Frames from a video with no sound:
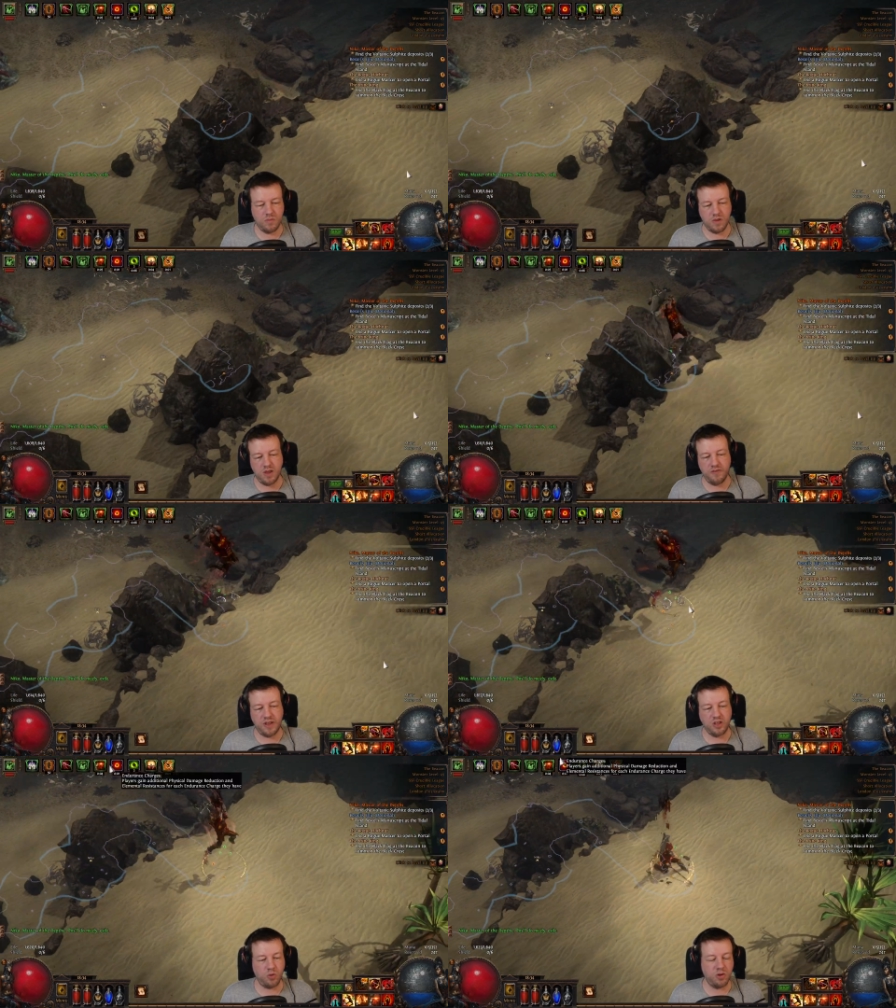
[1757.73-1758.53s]
And
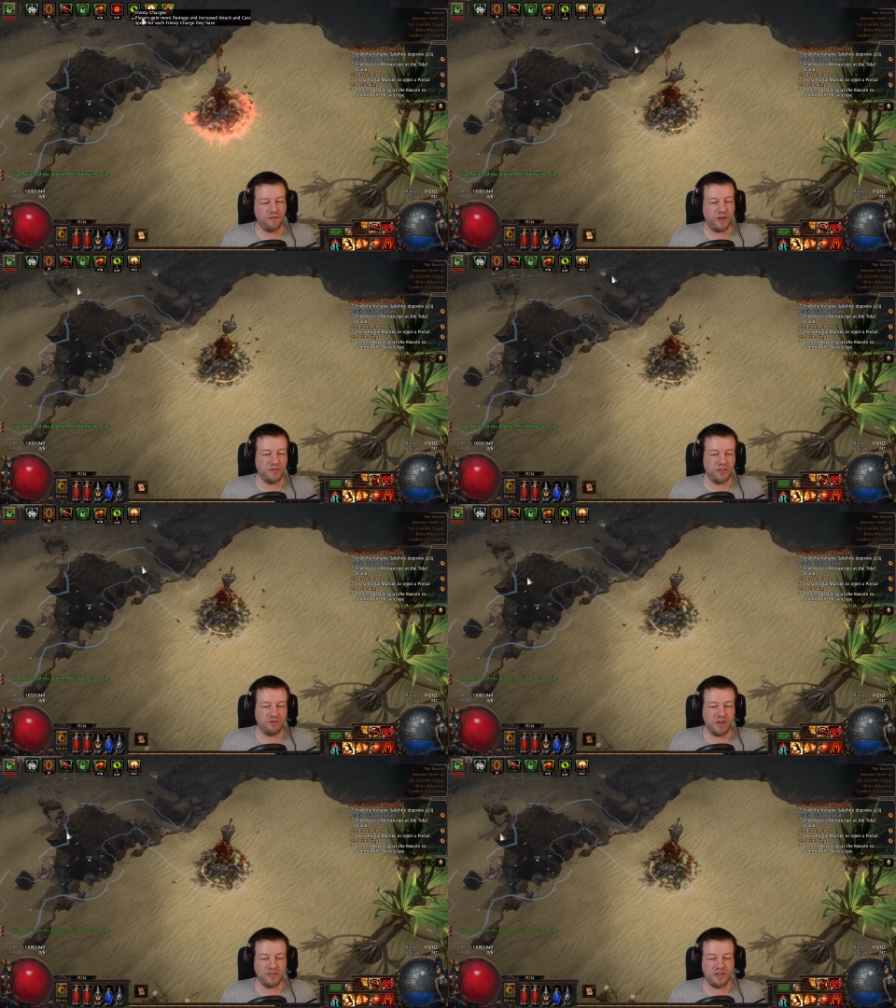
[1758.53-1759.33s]
then you want to find this
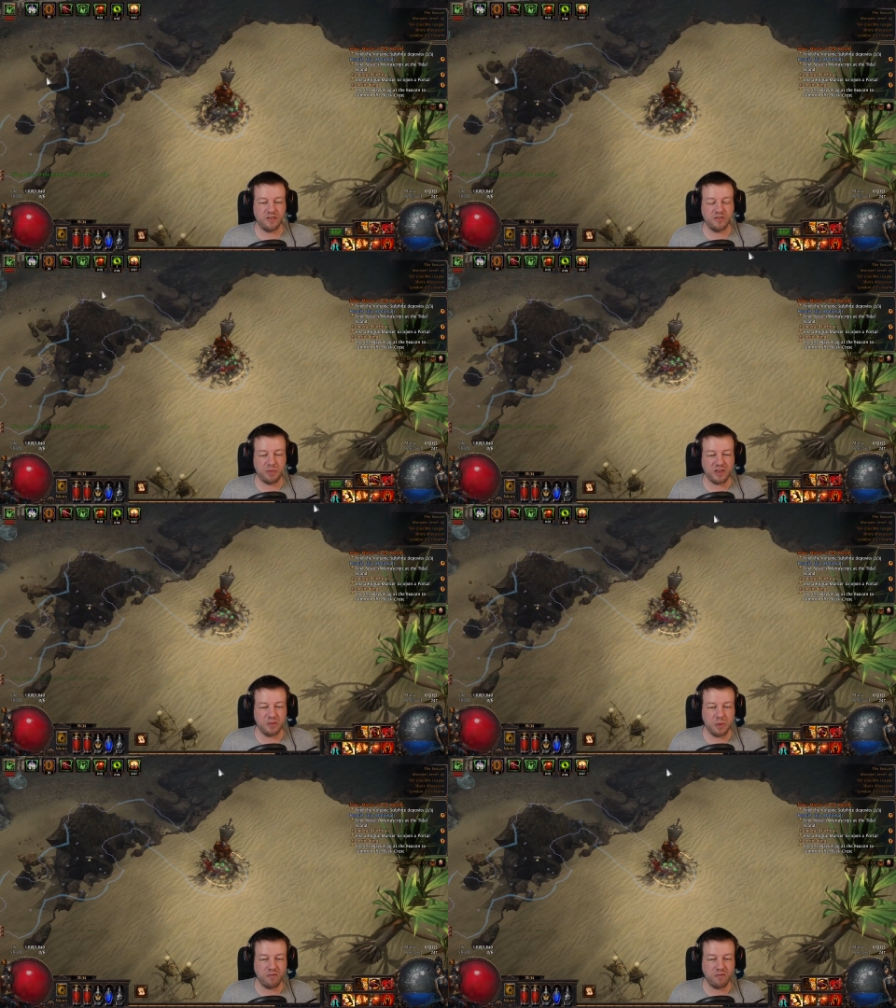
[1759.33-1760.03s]
raised area. So basically,